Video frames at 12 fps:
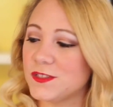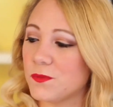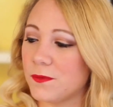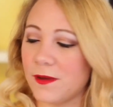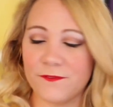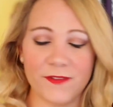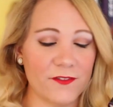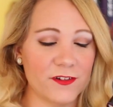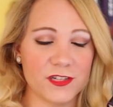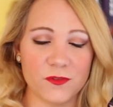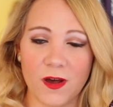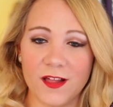It's one of my
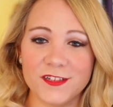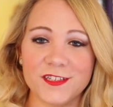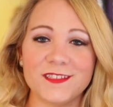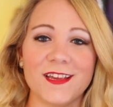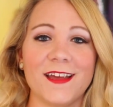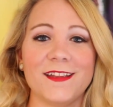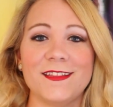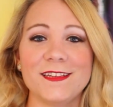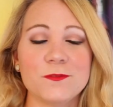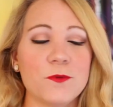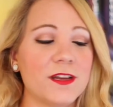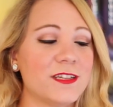favorite duologies, and
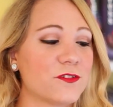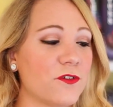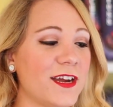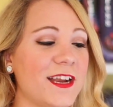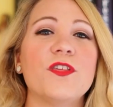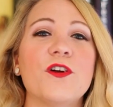this one is great.